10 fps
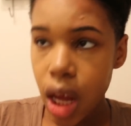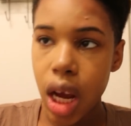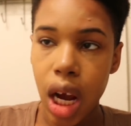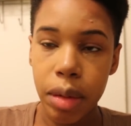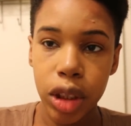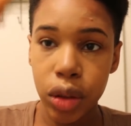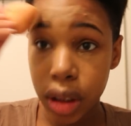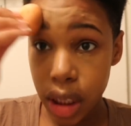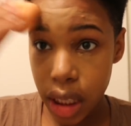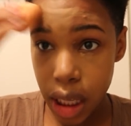And I'm just
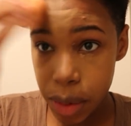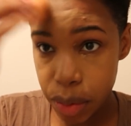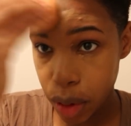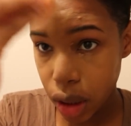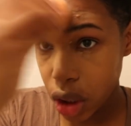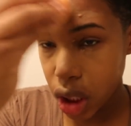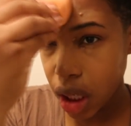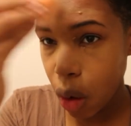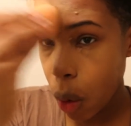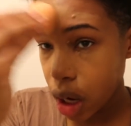using the damp sponge, and
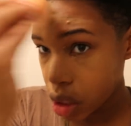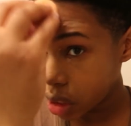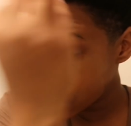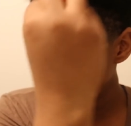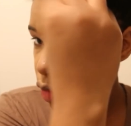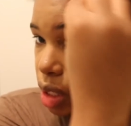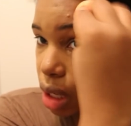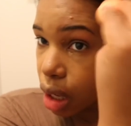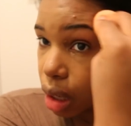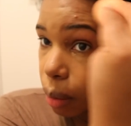I wash this every
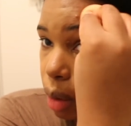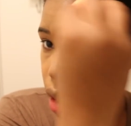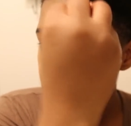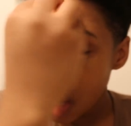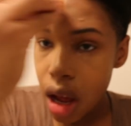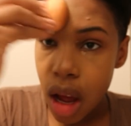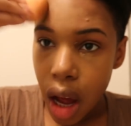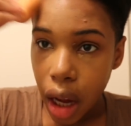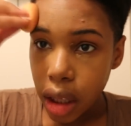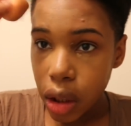time
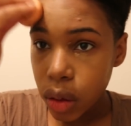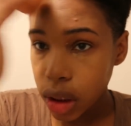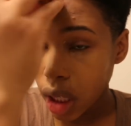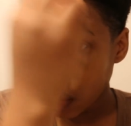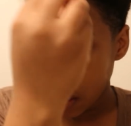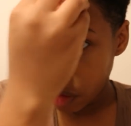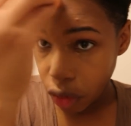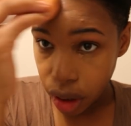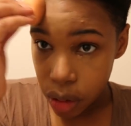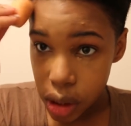I use it, like right
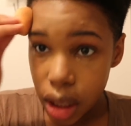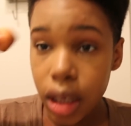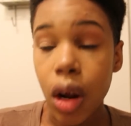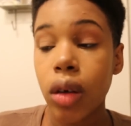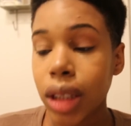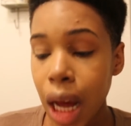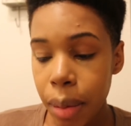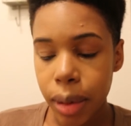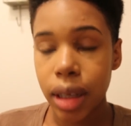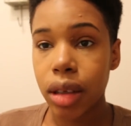before I use it. And then on
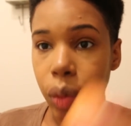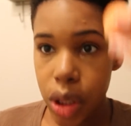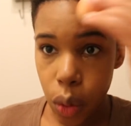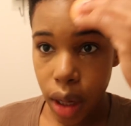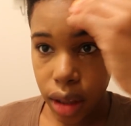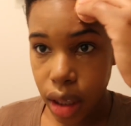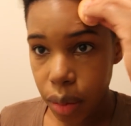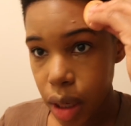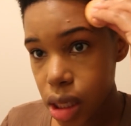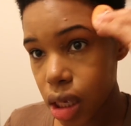top of that, the reason why I think
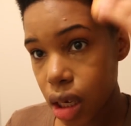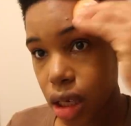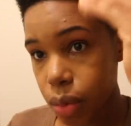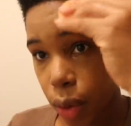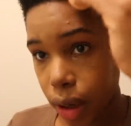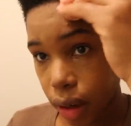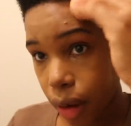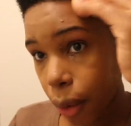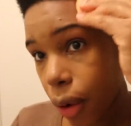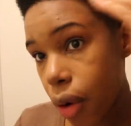my skin is breaking
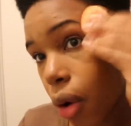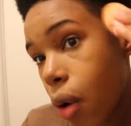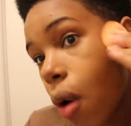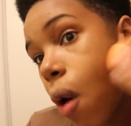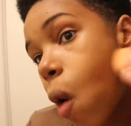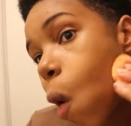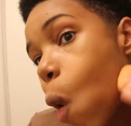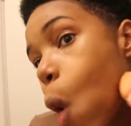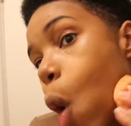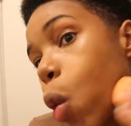out
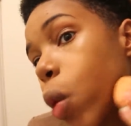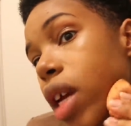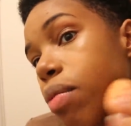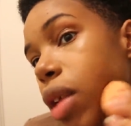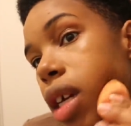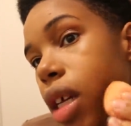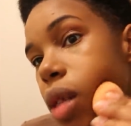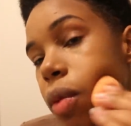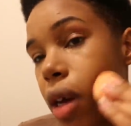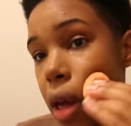a wee bit
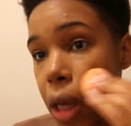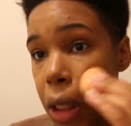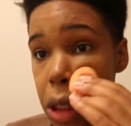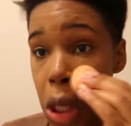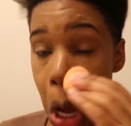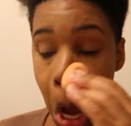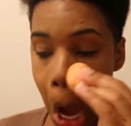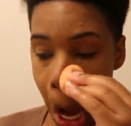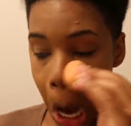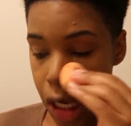is because
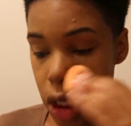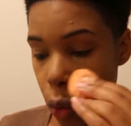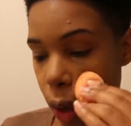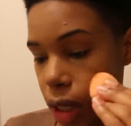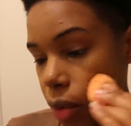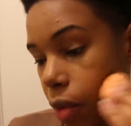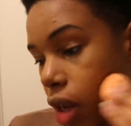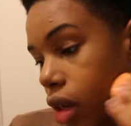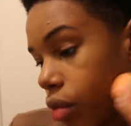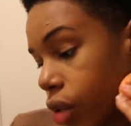I need to wash my
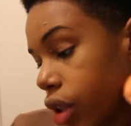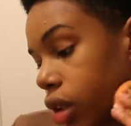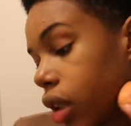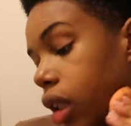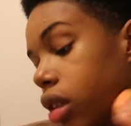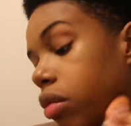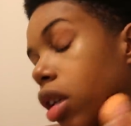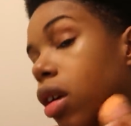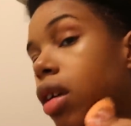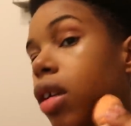makeup brushes, like, to
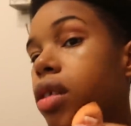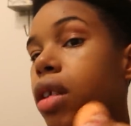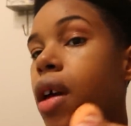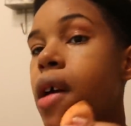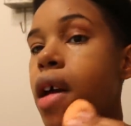be honest,